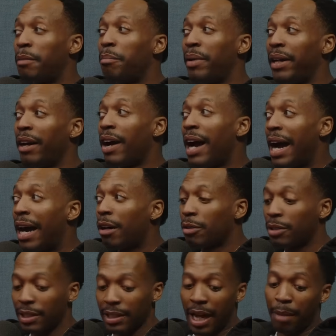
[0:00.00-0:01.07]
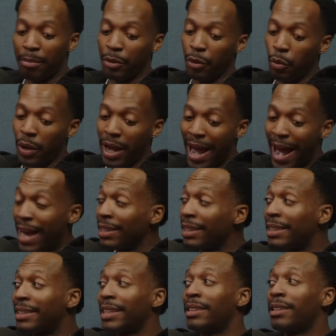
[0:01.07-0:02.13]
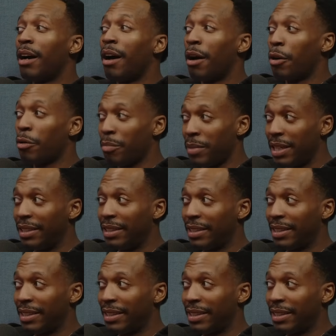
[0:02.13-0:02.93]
the Bell House, I'm doing Alex and the Homies.